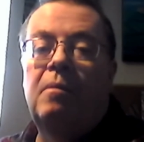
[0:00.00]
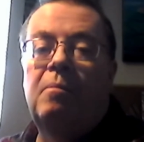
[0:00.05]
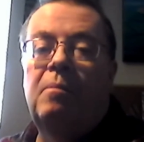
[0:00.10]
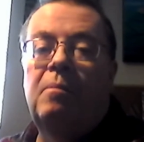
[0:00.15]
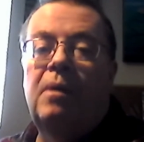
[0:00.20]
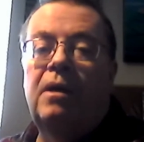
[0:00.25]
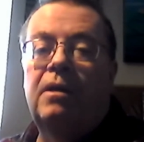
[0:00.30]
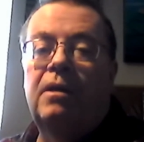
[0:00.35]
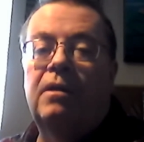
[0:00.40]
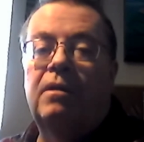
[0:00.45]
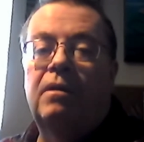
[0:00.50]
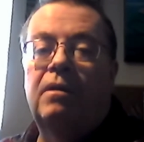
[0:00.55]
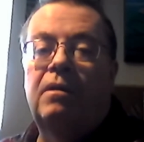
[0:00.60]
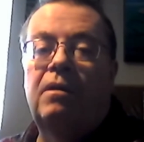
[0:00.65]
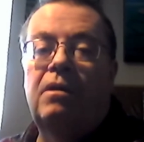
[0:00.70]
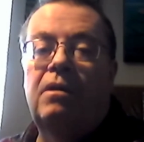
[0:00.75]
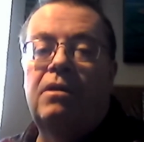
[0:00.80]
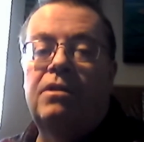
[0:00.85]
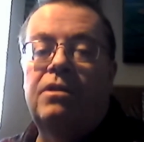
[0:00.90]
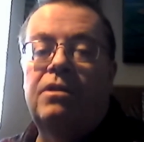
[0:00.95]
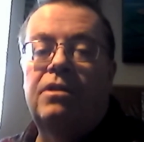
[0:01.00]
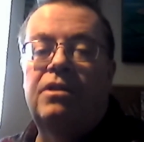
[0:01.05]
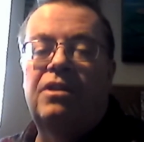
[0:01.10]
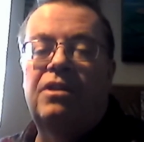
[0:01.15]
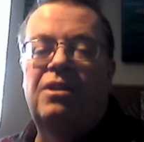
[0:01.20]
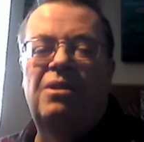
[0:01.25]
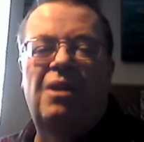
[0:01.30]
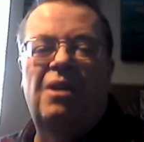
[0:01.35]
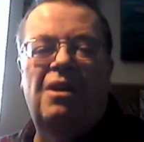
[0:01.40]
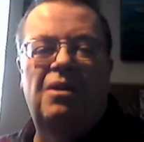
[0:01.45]
but ISIS
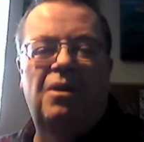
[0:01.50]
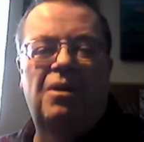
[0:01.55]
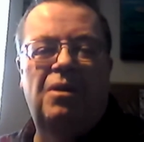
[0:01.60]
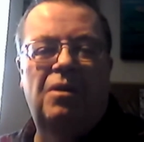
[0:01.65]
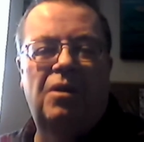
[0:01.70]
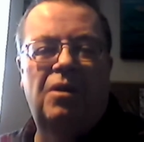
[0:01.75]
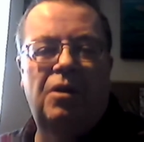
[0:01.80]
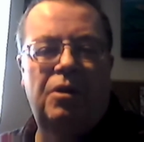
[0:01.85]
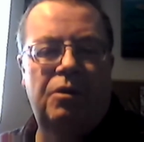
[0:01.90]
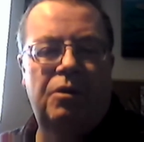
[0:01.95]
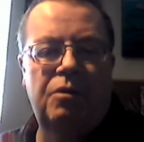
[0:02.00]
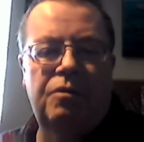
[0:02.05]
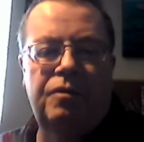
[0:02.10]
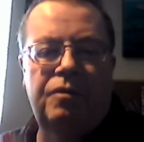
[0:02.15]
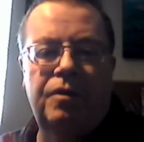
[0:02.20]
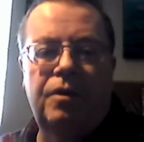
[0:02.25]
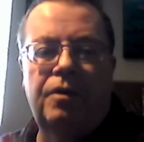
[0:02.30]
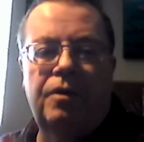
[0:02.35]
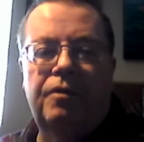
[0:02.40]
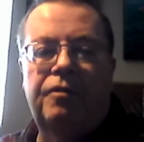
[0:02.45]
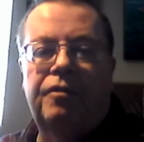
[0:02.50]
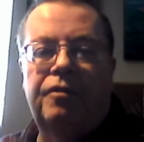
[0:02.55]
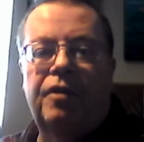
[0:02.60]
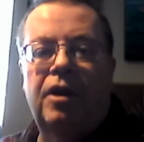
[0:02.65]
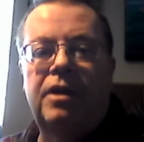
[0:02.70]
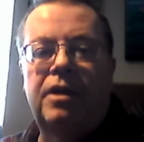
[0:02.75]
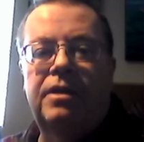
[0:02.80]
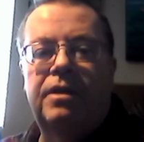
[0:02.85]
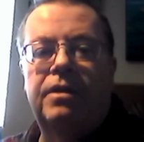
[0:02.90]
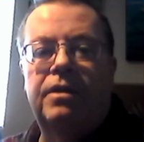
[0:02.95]
do own an awful lot of
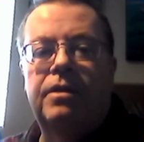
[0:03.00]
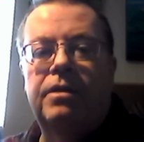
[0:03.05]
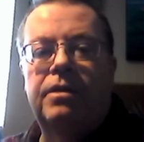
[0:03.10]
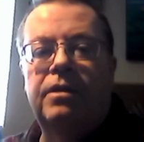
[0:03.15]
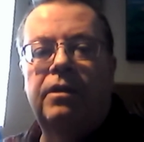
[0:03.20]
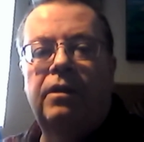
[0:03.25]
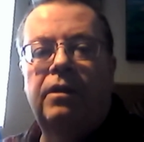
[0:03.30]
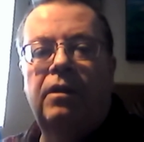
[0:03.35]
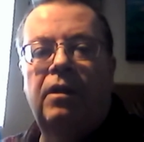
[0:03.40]
freighters,